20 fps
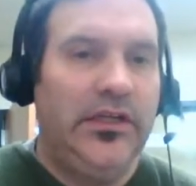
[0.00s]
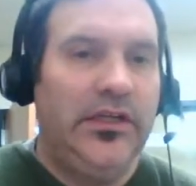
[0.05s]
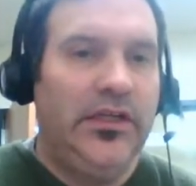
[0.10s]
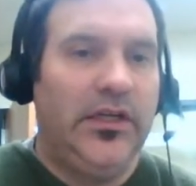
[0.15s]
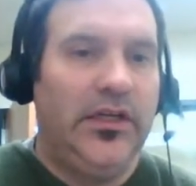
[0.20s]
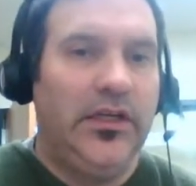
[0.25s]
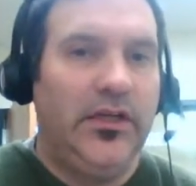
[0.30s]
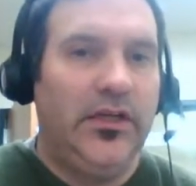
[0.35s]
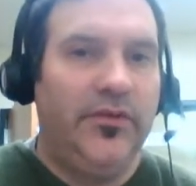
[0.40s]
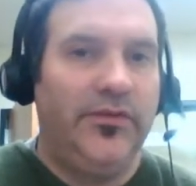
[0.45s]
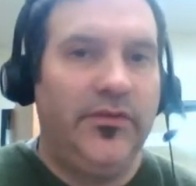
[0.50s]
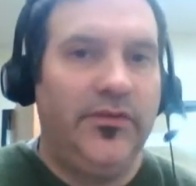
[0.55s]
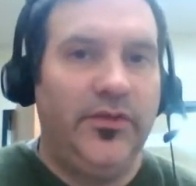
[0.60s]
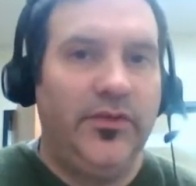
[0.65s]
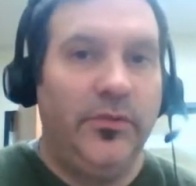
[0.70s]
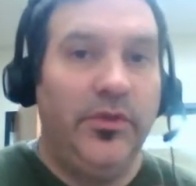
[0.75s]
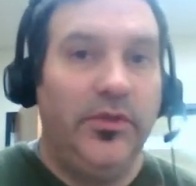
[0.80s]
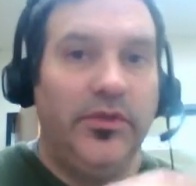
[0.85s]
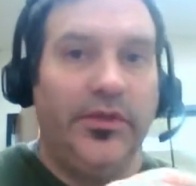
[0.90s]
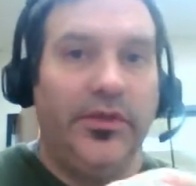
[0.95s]
If you see
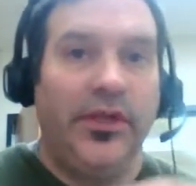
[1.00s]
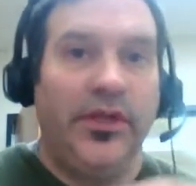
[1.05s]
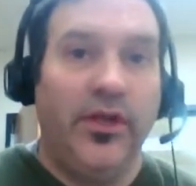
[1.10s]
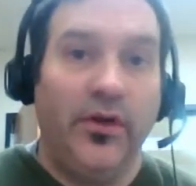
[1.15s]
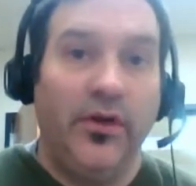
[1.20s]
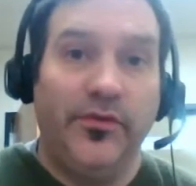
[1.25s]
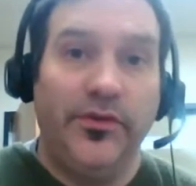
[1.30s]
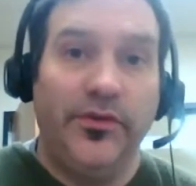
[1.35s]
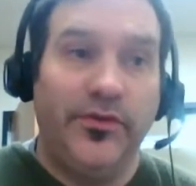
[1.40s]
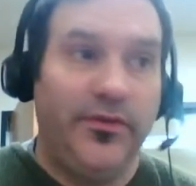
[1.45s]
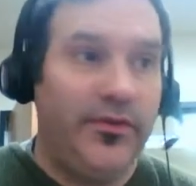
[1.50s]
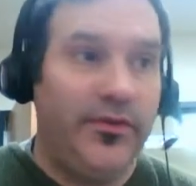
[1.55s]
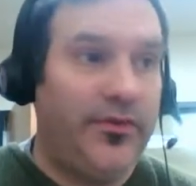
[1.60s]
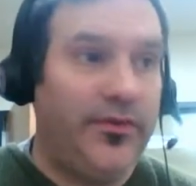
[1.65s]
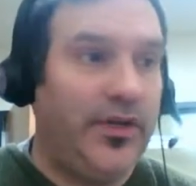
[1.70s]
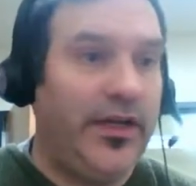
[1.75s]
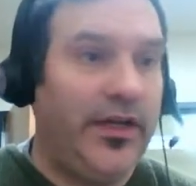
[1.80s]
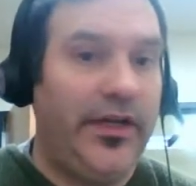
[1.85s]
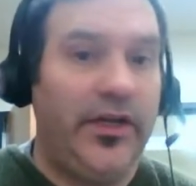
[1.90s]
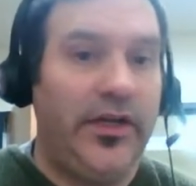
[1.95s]
me looking over to the
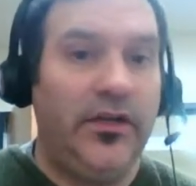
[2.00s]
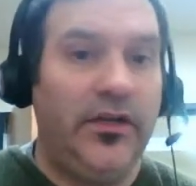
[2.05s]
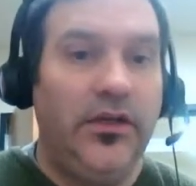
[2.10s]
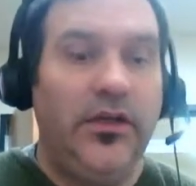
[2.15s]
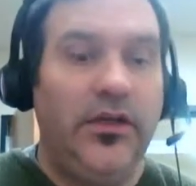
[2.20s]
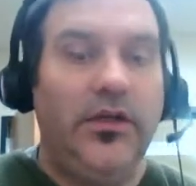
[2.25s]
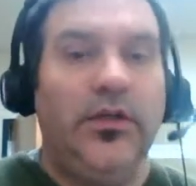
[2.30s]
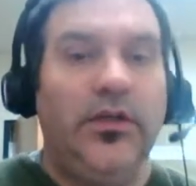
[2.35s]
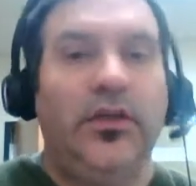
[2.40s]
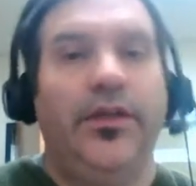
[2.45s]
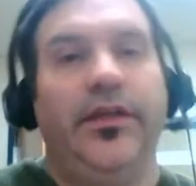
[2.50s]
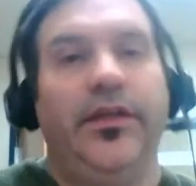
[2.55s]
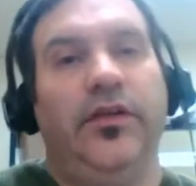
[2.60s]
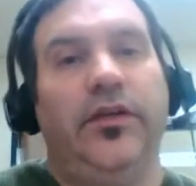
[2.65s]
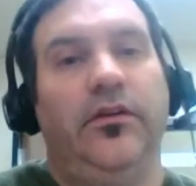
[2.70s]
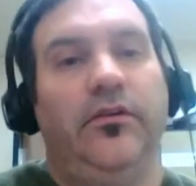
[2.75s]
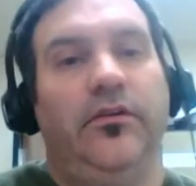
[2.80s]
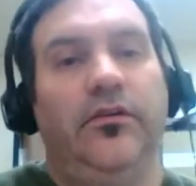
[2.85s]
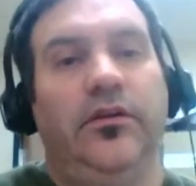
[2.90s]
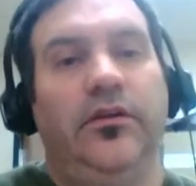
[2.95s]
side,
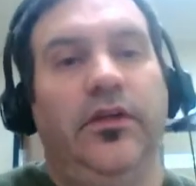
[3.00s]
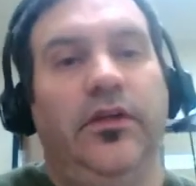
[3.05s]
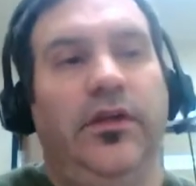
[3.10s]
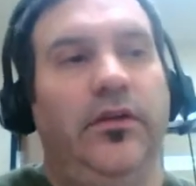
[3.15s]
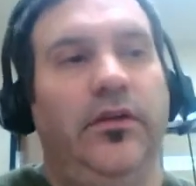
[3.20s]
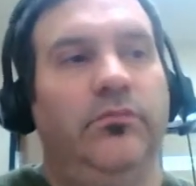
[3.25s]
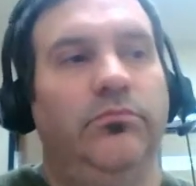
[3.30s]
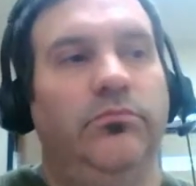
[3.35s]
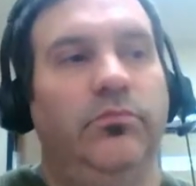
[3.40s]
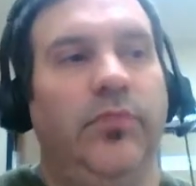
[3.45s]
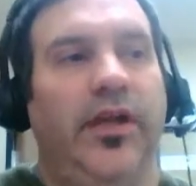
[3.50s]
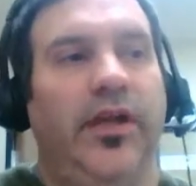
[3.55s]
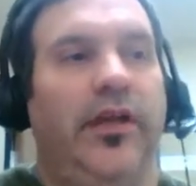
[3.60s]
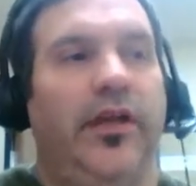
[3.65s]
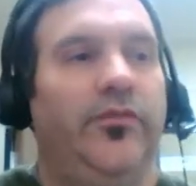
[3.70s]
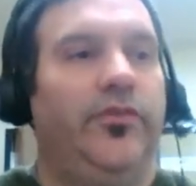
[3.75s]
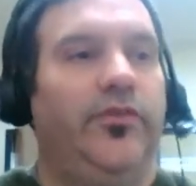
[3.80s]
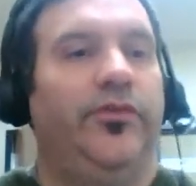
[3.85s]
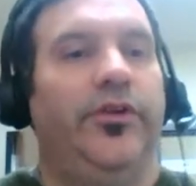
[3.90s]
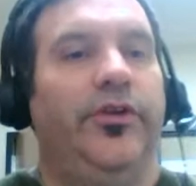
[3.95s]
then I
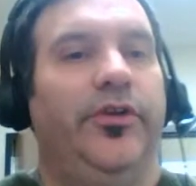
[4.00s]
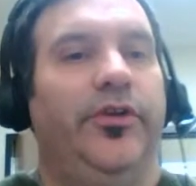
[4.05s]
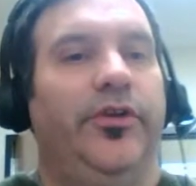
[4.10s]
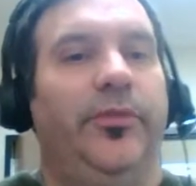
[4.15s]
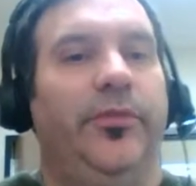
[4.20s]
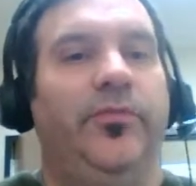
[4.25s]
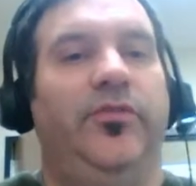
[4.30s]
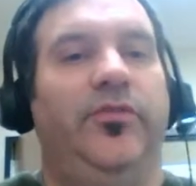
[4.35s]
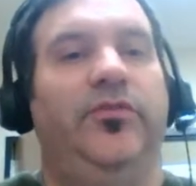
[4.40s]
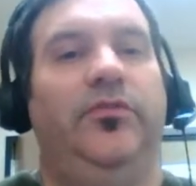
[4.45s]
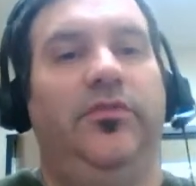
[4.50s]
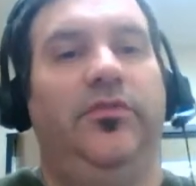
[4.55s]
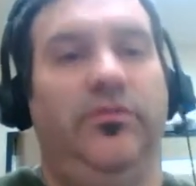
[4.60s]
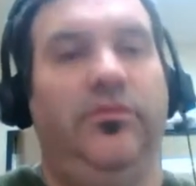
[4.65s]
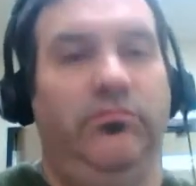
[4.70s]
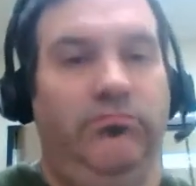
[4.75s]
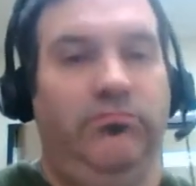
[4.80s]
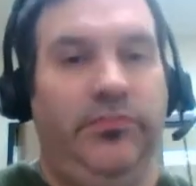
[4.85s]
have a script.